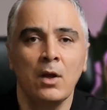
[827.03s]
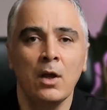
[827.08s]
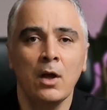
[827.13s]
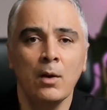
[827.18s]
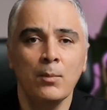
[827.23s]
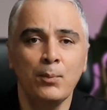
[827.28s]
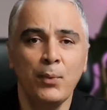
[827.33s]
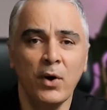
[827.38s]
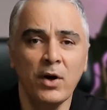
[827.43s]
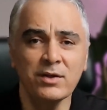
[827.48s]

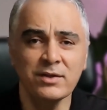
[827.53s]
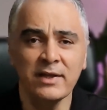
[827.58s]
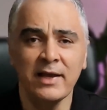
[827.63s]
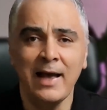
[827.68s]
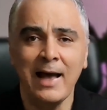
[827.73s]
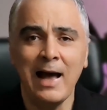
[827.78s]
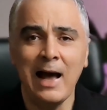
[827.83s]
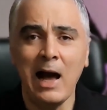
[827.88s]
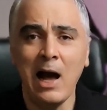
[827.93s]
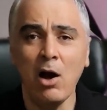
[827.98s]
But
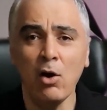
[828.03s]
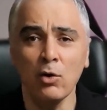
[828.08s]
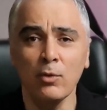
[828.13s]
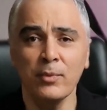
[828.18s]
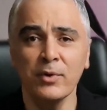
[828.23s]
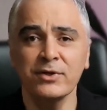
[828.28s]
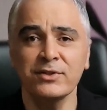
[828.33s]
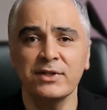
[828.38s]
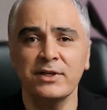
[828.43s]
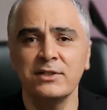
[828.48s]
how
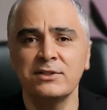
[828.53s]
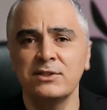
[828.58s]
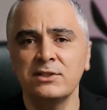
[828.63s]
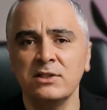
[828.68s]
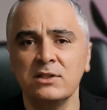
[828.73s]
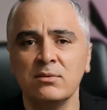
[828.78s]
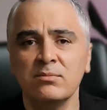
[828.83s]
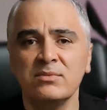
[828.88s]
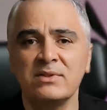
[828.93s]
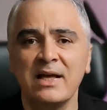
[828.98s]
about a
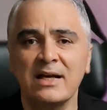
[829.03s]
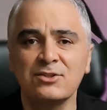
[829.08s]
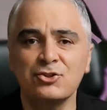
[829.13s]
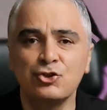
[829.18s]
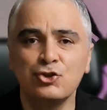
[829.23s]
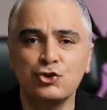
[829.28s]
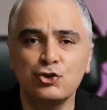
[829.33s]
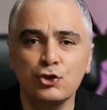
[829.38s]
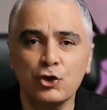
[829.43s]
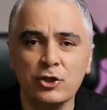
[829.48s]
team that
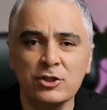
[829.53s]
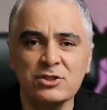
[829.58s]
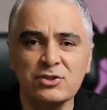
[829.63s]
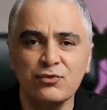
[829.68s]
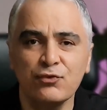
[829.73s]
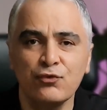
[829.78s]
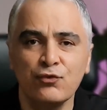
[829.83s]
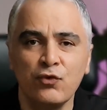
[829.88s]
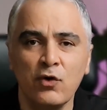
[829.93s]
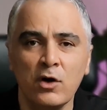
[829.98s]

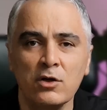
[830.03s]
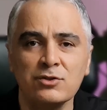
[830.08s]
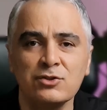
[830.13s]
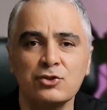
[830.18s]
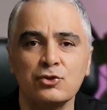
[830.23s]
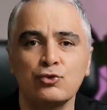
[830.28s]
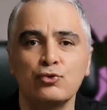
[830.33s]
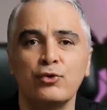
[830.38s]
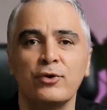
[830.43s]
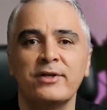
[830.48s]
just
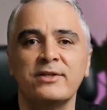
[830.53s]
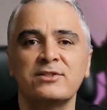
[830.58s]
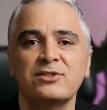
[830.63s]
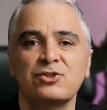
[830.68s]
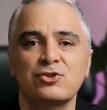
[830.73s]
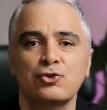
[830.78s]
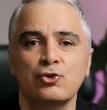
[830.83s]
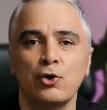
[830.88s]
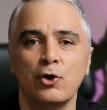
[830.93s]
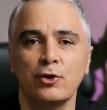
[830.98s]
wants to
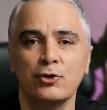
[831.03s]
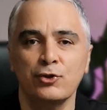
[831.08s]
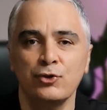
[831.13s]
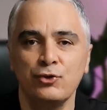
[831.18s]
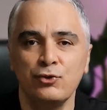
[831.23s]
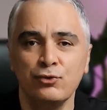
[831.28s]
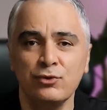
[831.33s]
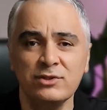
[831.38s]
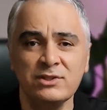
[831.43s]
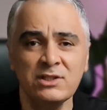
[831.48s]
start
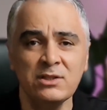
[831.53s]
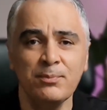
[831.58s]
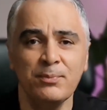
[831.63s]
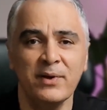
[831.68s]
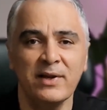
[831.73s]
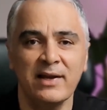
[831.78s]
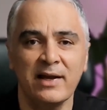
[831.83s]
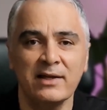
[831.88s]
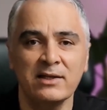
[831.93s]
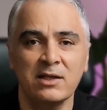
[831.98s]
using
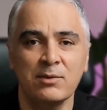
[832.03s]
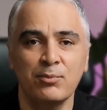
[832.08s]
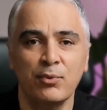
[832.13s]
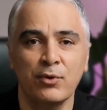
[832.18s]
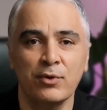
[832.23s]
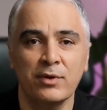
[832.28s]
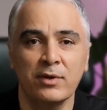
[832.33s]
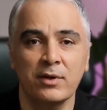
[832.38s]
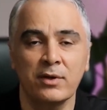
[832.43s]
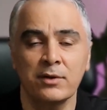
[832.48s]
planning
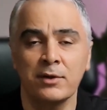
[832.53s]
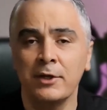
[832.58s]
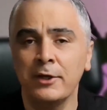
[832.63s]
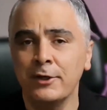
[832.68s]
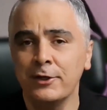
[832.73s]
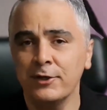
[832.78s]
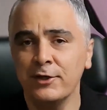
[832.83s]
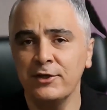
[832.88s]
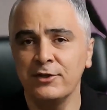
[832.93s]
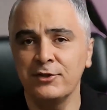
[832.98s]
poker
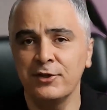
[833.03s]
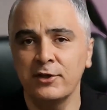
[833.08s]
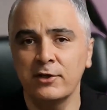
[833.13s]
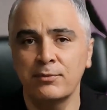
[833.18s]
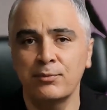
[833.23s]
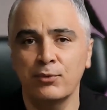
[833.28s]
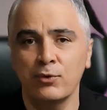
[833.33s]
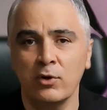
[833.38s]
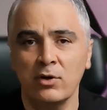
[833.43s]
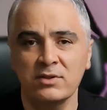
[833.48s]
in their
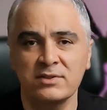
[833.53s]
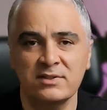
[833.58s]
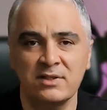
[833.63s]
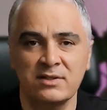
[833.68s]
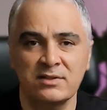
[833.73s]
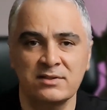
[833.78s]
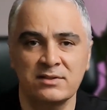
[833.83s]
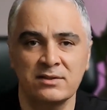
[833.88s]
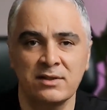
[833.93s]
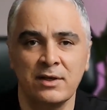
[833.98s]

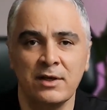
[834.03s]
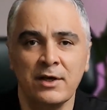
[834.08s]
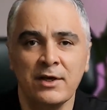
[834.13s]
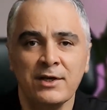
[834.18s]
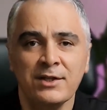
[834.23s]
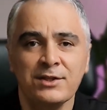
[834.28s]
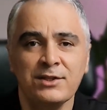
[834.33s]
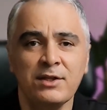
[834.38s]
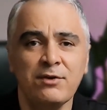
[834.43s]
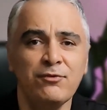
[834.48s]
process?
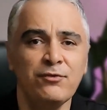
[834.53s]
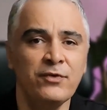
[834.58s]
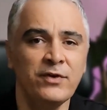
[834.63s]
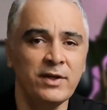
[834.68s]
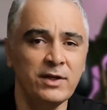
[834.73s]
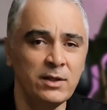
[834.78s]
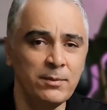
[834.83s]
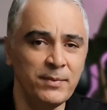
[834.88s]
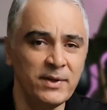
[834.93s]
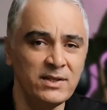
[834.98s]
The
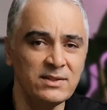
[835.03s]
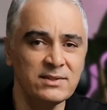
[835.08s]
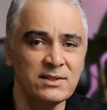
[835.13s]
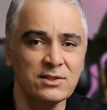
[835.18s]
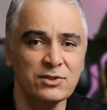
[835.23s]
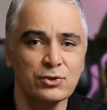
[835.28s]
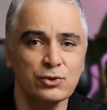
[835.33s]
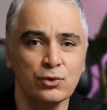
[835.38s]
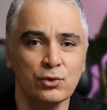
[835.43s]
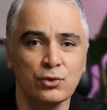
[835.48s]
very
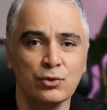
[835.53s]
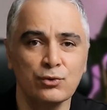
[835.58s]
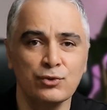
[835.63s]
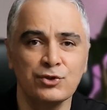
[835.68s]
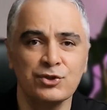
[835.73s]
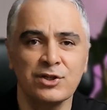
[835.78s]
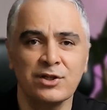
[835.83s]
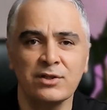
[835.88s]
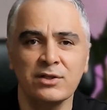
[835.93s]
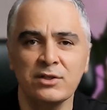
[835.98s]
basic
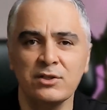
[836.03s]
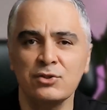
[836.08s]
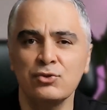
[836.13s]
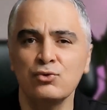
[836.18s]
solution is